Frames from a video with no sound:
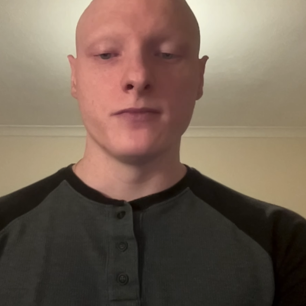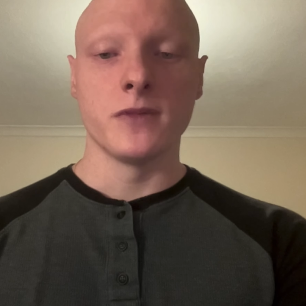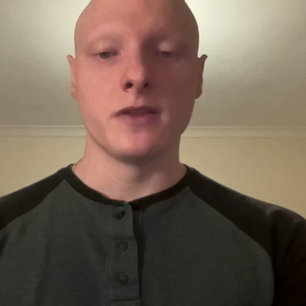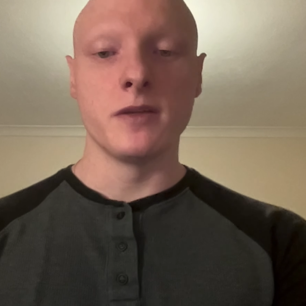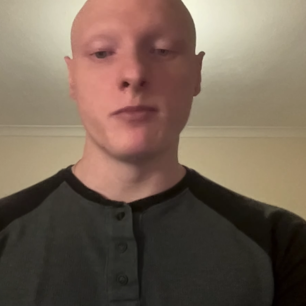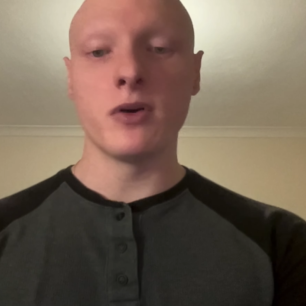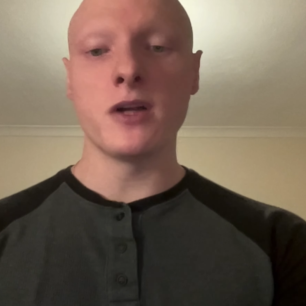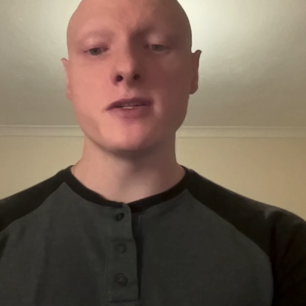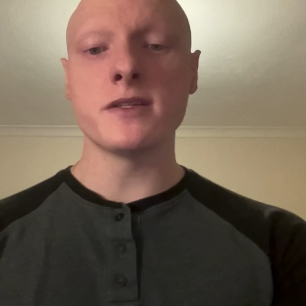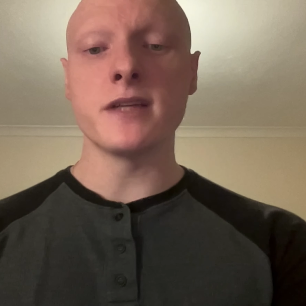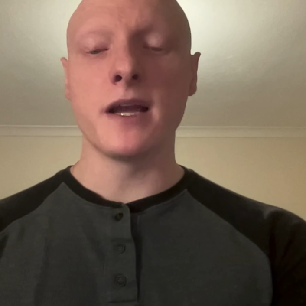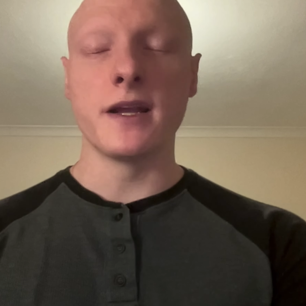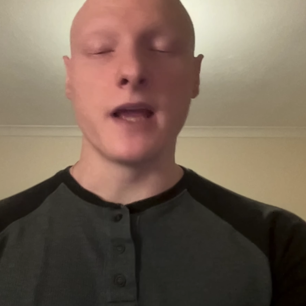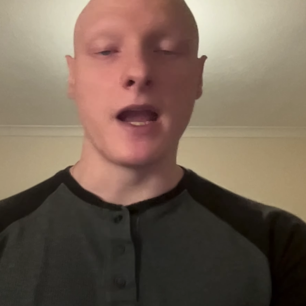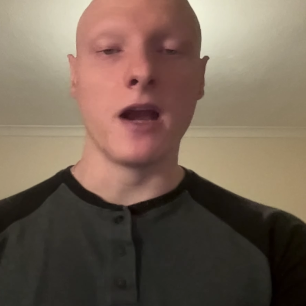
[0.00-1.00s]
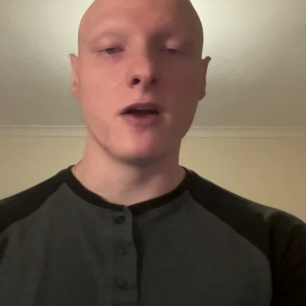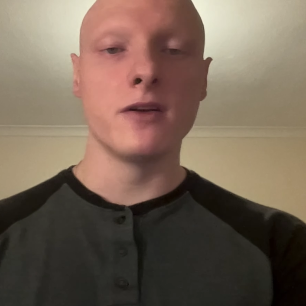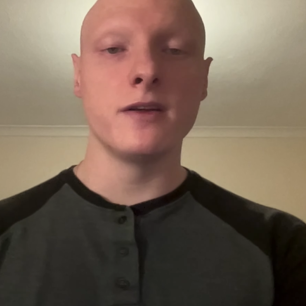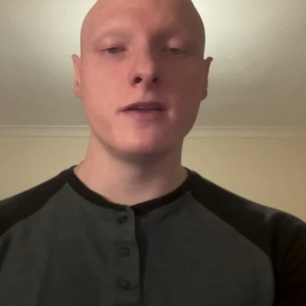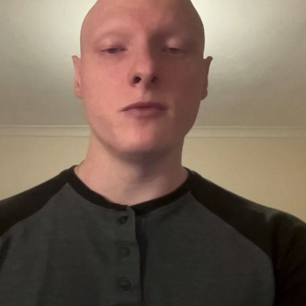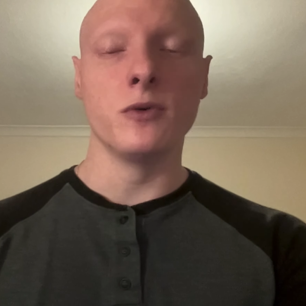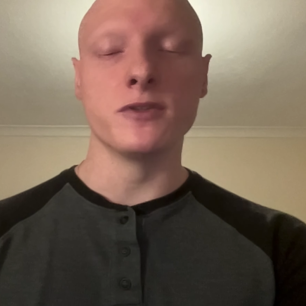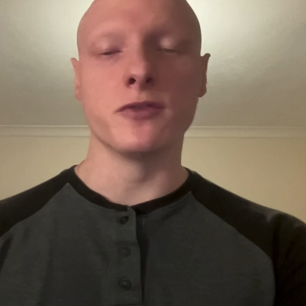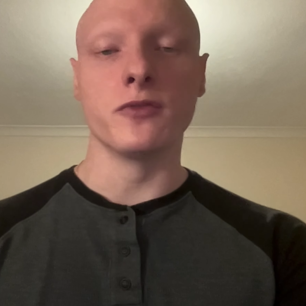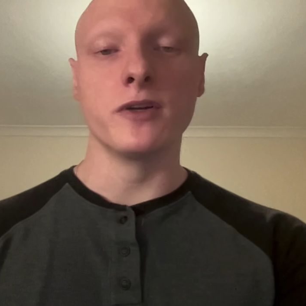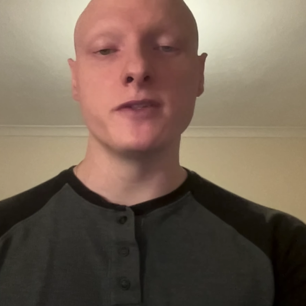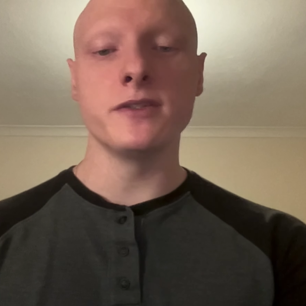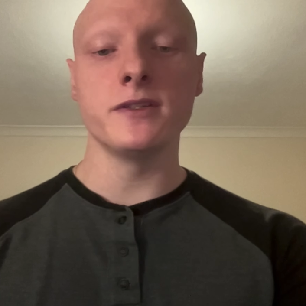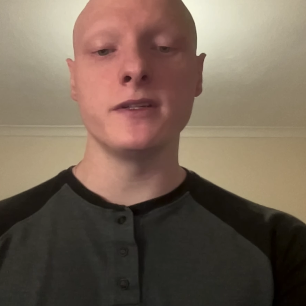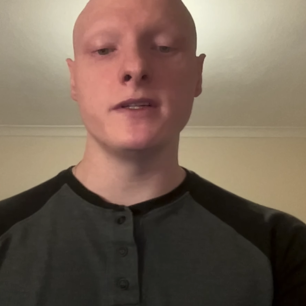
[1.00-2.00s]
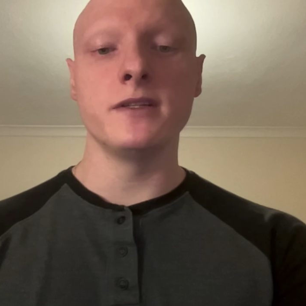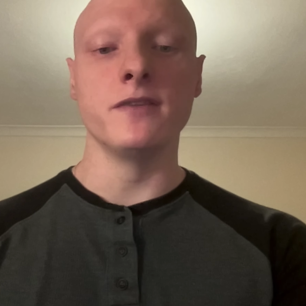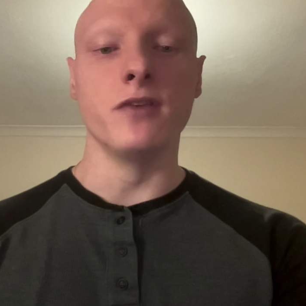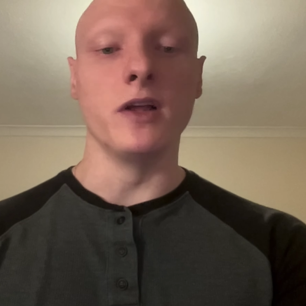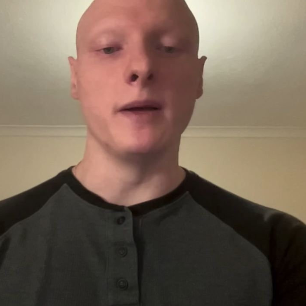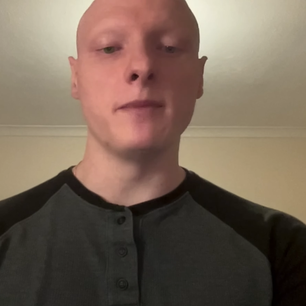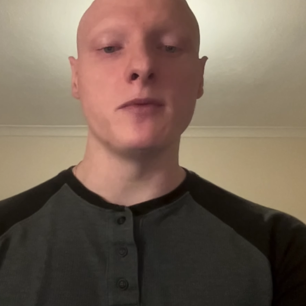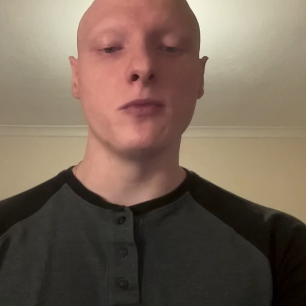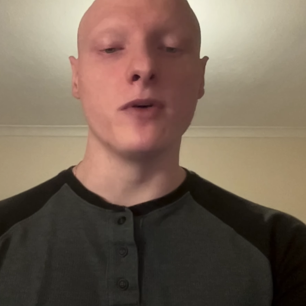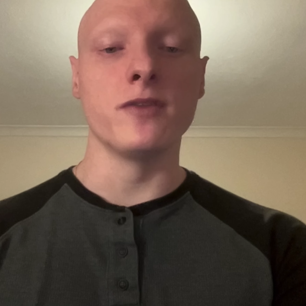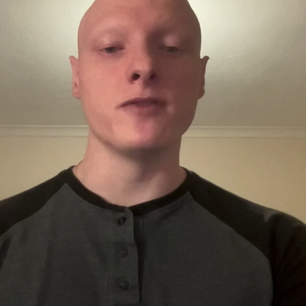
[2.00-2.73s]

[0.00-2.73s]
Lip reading: The project I inherited was originally developed with